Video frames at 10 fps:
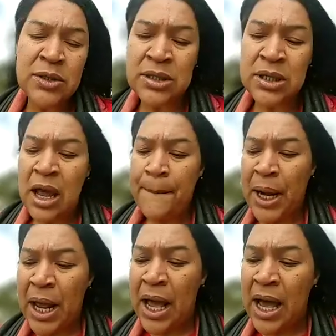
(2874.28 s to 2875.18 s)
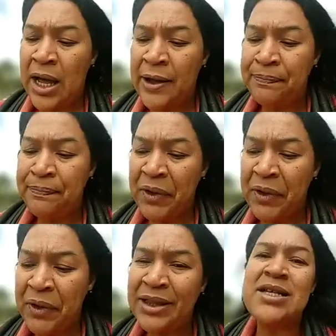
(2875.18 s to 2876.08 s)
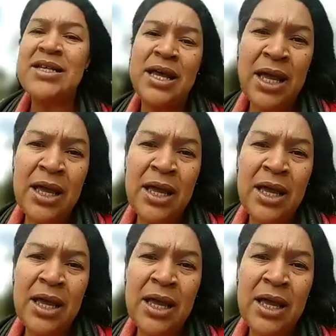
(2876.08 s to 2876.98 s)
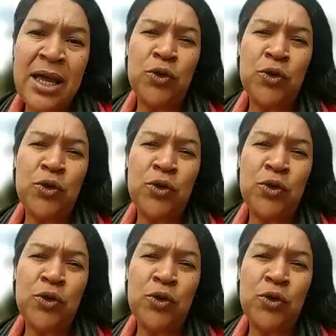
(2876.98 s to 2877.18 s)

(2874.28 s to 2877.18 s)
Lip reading: being able to make use of these spaces